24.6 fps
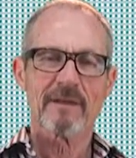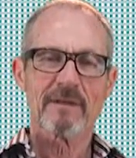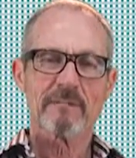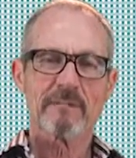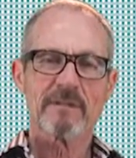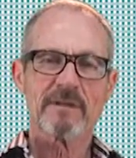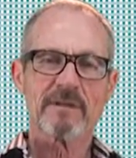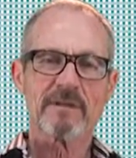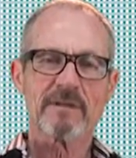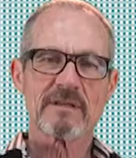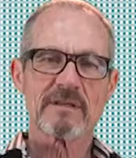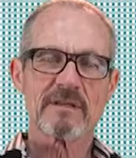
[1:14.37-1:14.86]

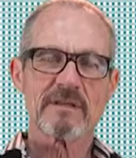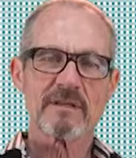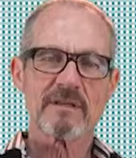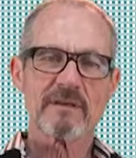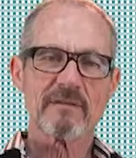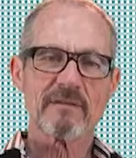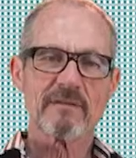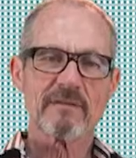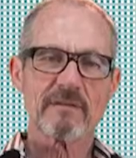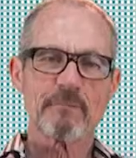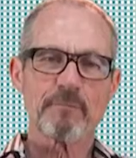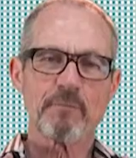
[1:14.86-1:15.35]
But
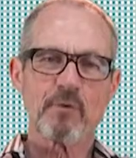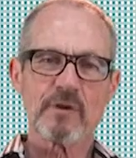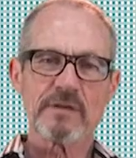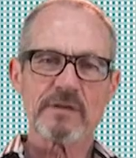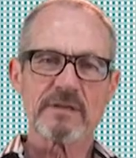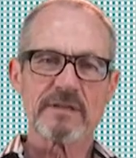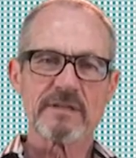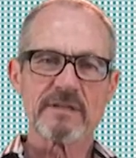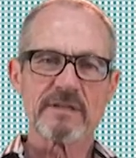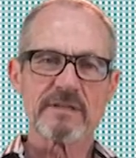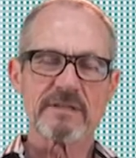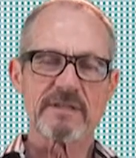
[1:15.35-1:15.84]
the
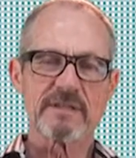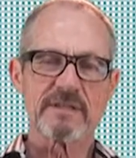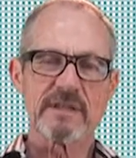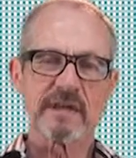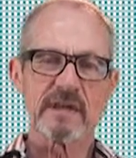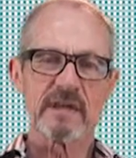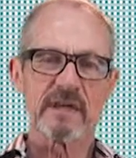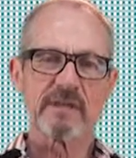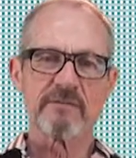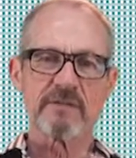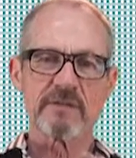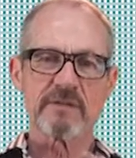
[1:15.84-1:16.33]
point is
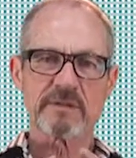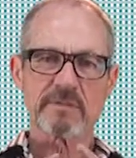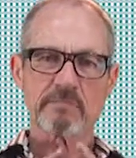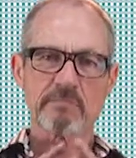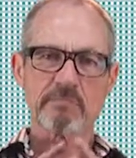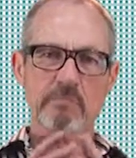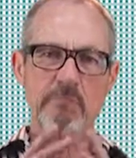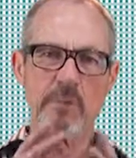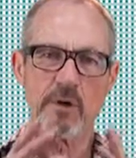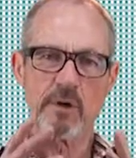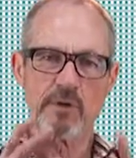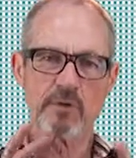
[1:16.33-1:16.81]
that in this
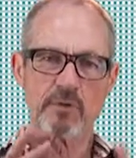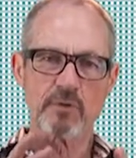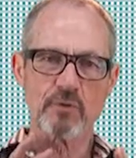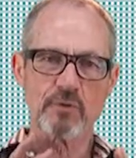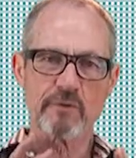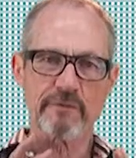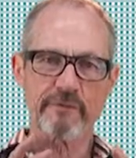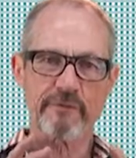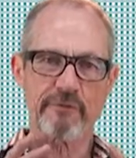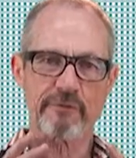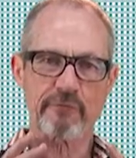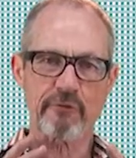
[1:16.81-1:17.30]

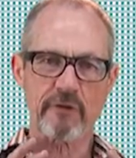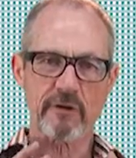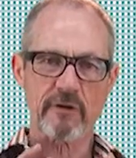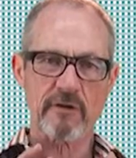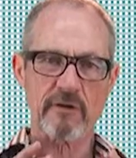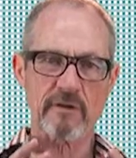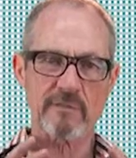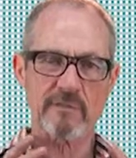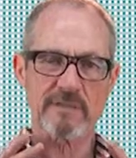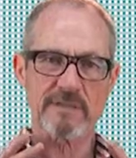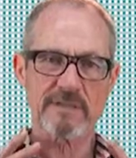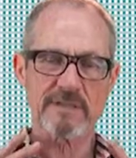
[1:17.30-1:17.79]
model of
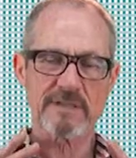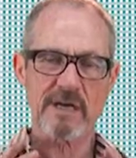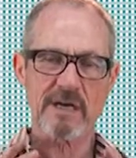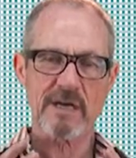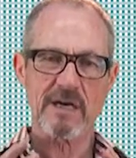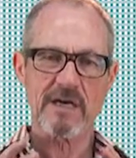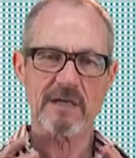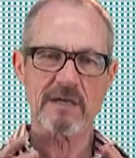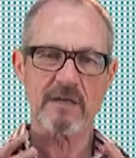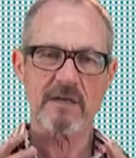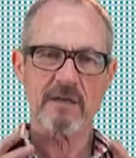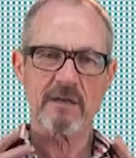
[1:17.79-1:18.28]
curriculum
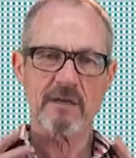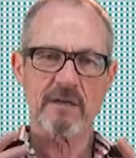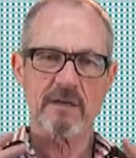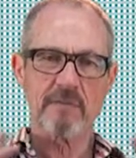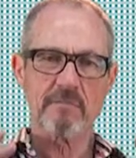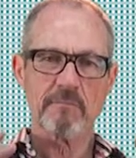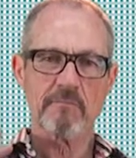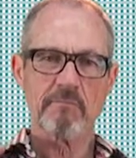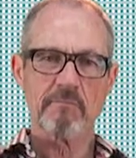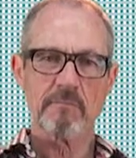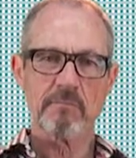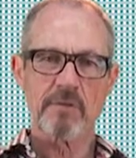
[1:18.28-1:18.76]
design,
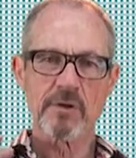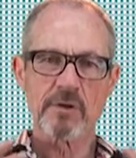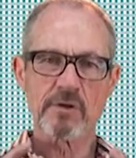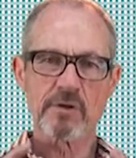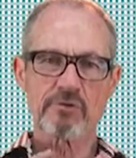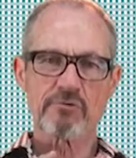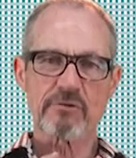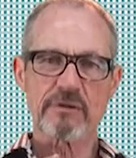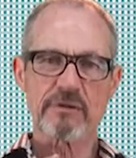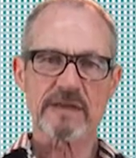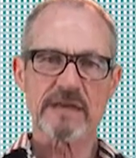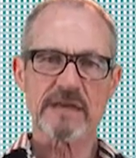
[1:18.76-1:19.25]

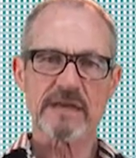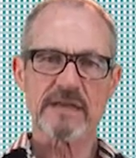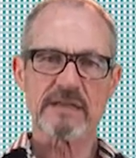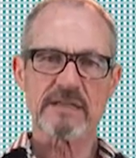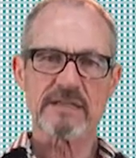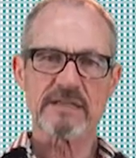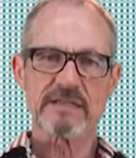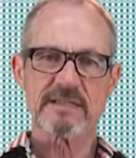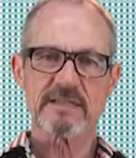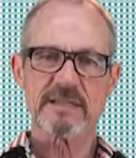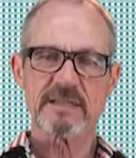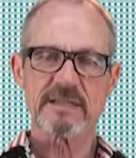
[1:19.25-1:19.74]
monitoring and
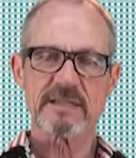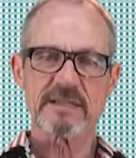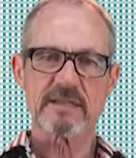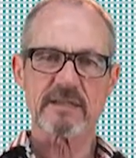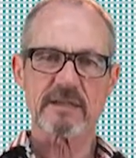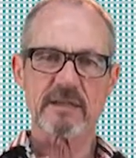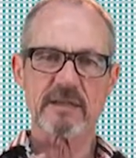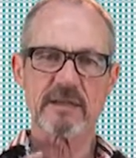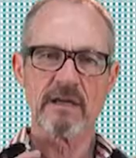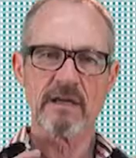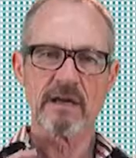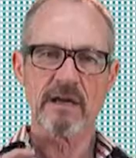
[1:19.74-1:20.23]

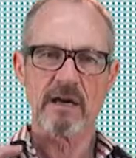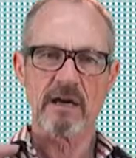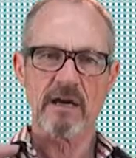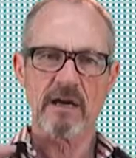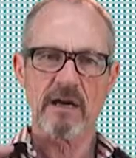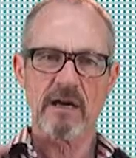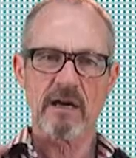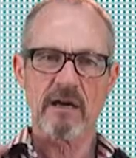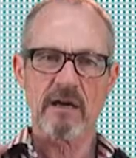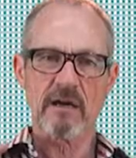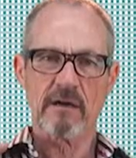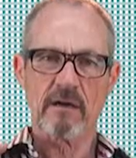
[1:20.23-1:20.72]
assessing
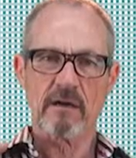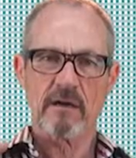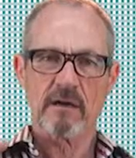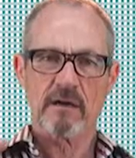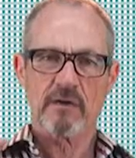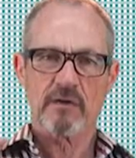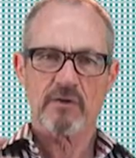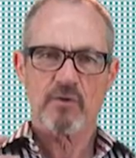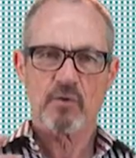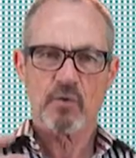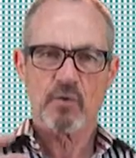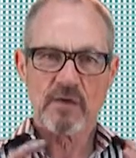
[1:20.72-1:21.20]
are
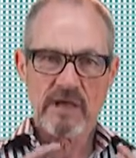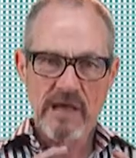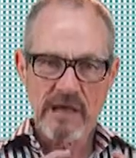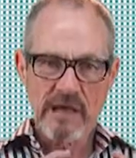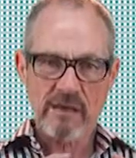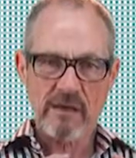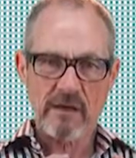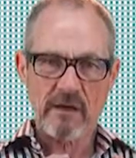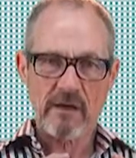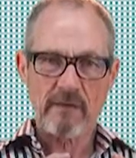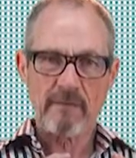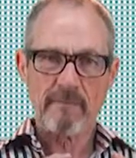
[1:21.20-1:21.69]

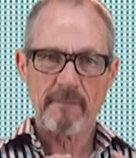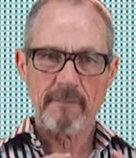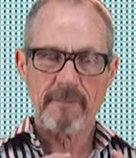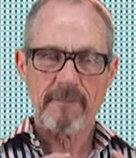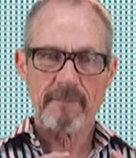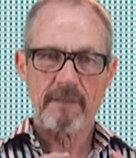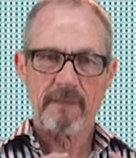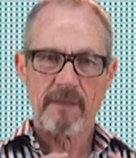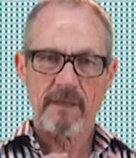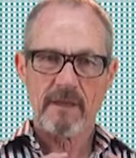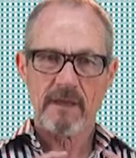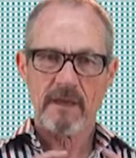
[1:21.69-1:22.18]
together
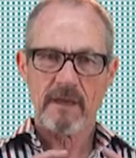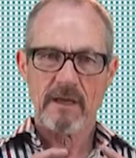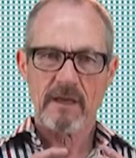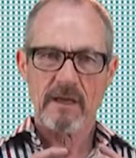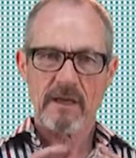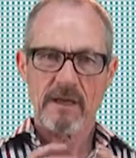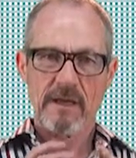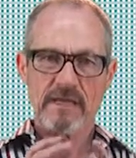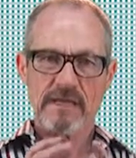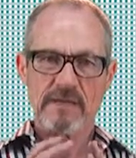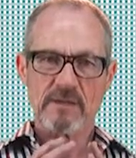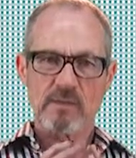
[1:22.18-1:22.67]

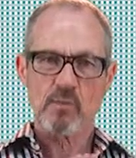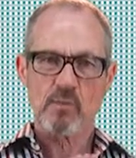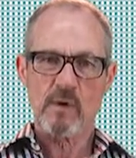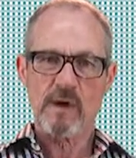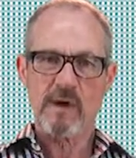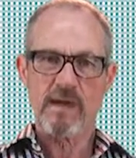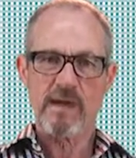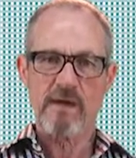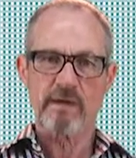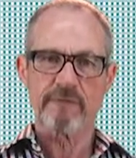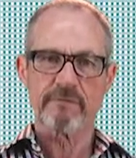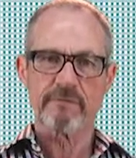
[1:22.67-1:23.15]
as a
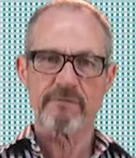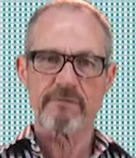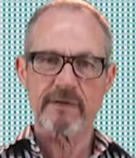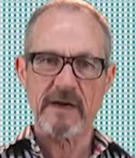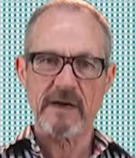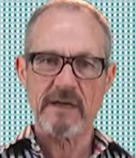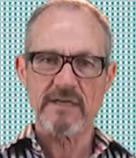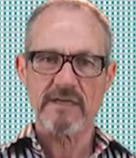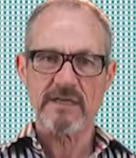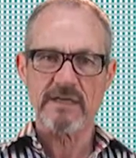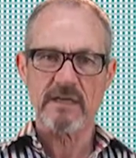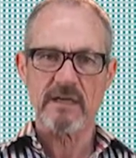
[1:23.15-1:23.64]
way of
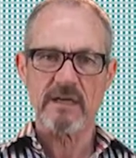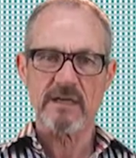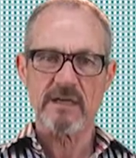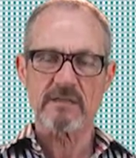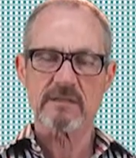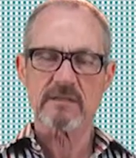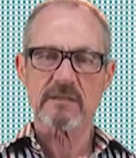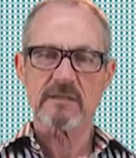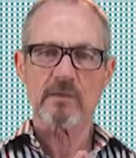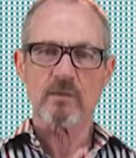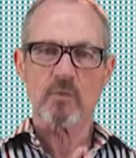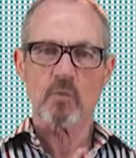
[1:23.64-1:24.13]
finding out
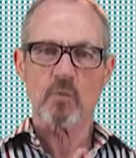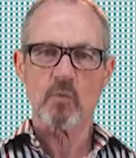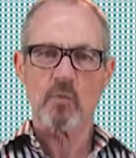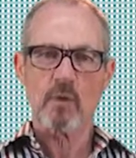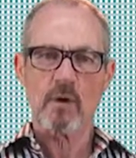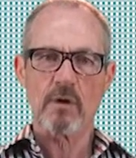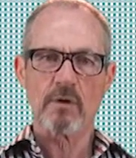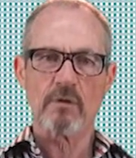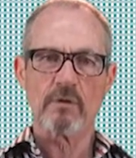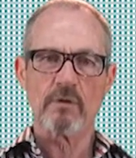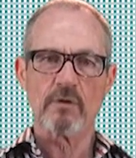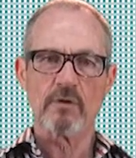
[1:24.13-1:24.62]

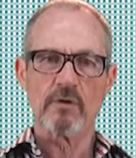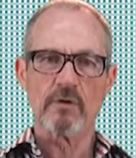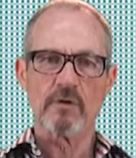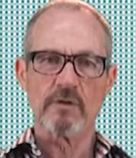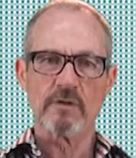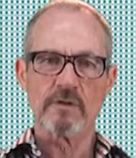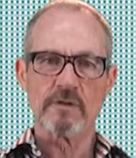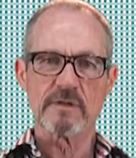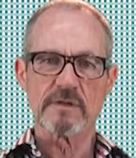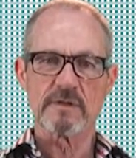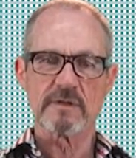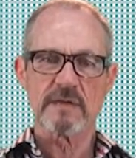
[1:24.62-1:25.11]
what
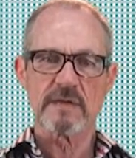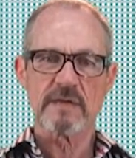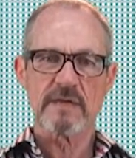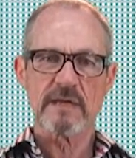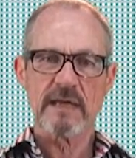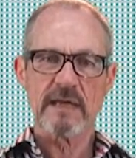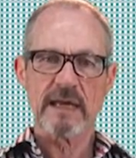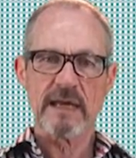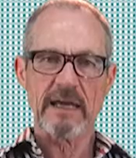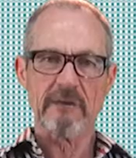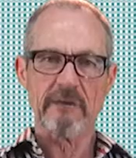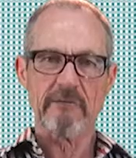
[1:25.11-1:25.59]
learners
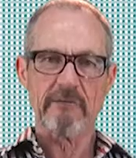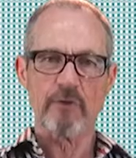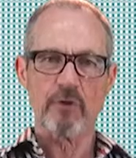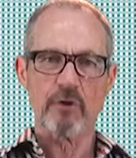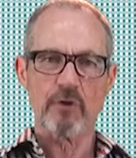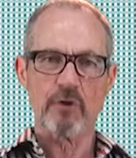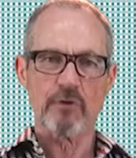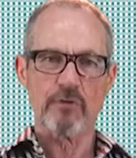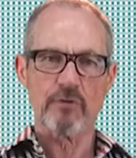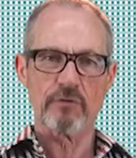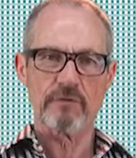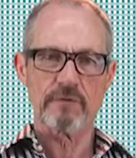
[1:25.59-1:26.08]
have
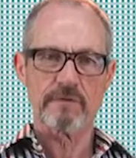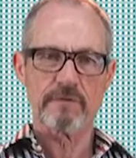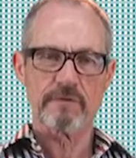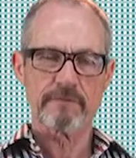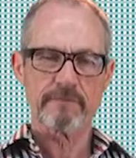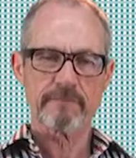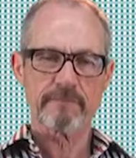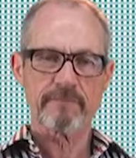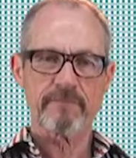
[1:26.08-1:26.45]
learned.